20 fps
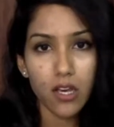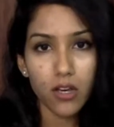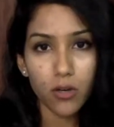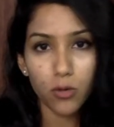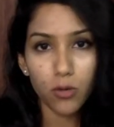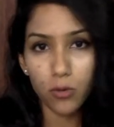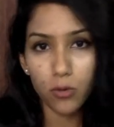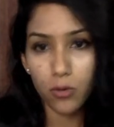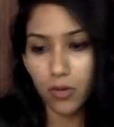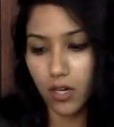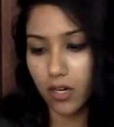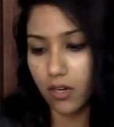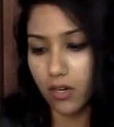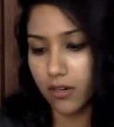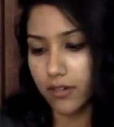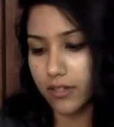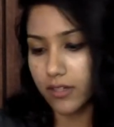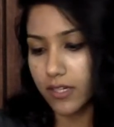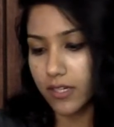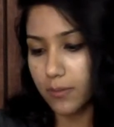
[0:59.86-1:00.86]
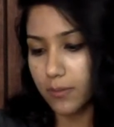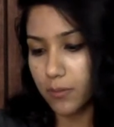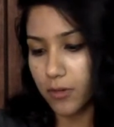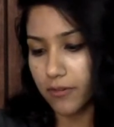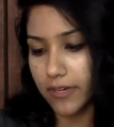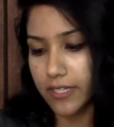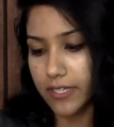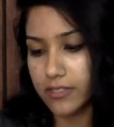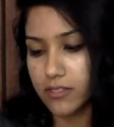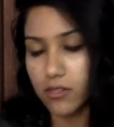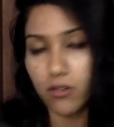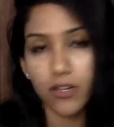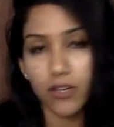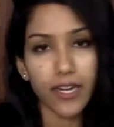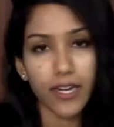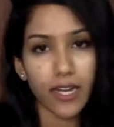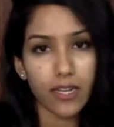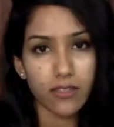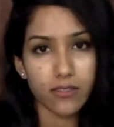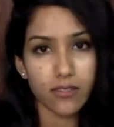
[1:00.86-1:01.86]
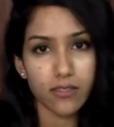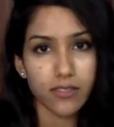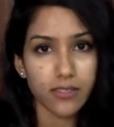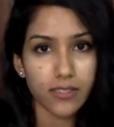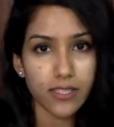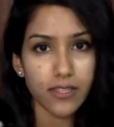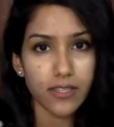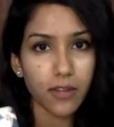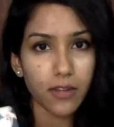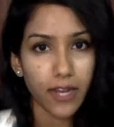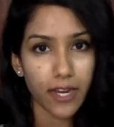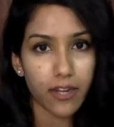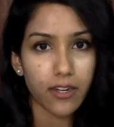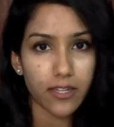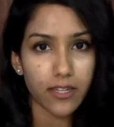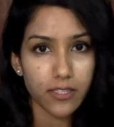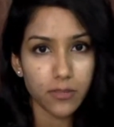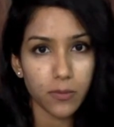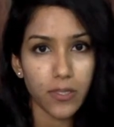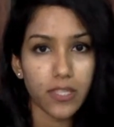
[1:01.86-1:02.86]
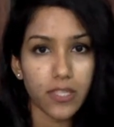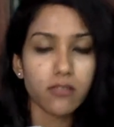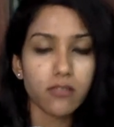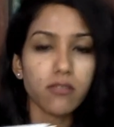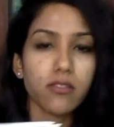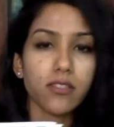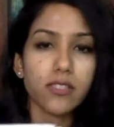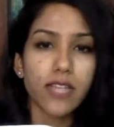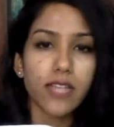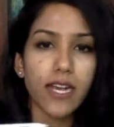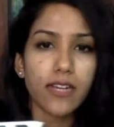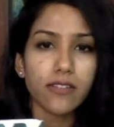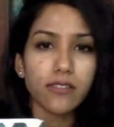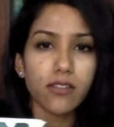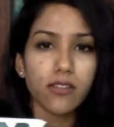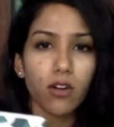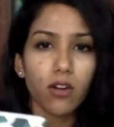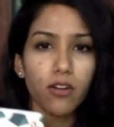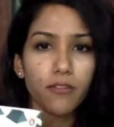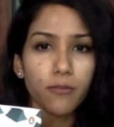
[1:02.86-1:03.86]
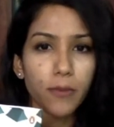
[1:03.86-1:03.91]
who really provides a good analysis in the end as well. So this has a lot of